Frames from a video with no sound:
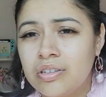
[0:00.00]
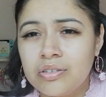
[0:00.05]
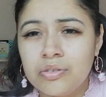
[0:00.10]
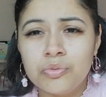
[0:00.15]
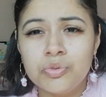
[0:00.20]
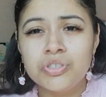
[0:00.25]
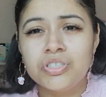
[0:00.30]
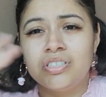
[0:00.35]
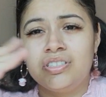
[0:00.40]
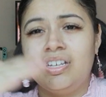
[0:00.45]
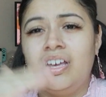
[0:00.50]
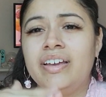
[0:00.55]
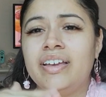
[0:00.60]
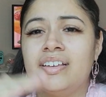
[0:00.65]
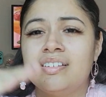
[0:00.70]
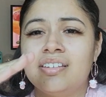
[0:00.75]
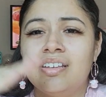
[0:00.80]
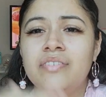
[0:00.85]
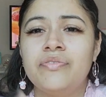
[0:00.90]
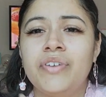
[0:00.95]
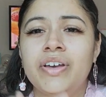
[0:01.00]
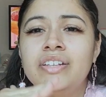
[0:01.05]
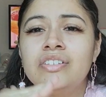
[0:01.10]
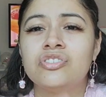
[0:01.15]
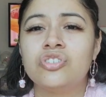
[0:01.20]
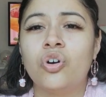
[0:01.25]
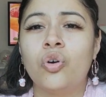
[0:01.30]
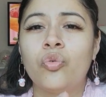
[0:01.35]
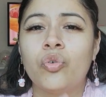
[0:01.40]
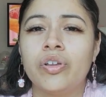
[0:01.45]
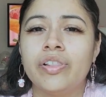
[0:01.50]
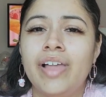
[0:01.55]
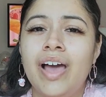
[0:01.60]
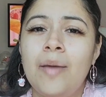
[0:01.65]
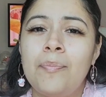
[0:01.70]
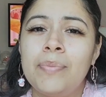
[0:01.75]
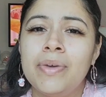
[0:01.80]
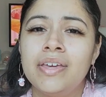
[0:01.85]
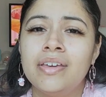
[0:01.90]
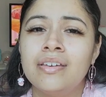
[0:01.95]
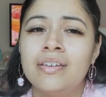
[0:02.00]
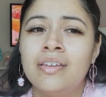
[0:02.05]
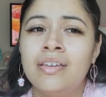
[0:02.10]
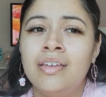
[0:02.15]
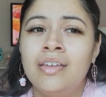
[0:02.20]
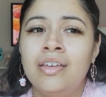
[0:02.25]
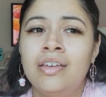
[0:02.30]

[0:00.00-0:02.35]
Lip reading: It was just, I guess, events overlapping.